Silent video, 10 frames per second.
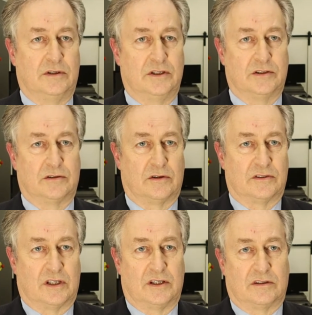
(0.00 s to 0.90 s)

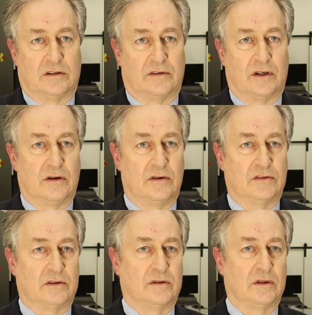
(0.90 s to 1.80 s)
digitisation of
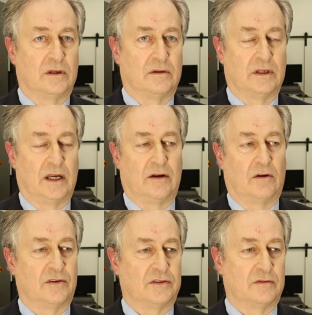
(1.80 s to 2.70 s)
those, and the
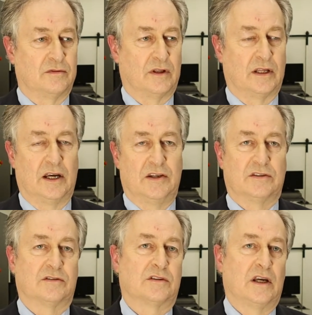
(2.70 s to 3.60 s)
add-ons of
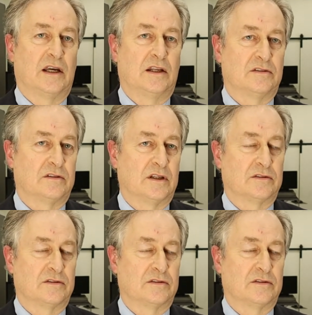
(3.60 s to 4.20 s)
laser scanners and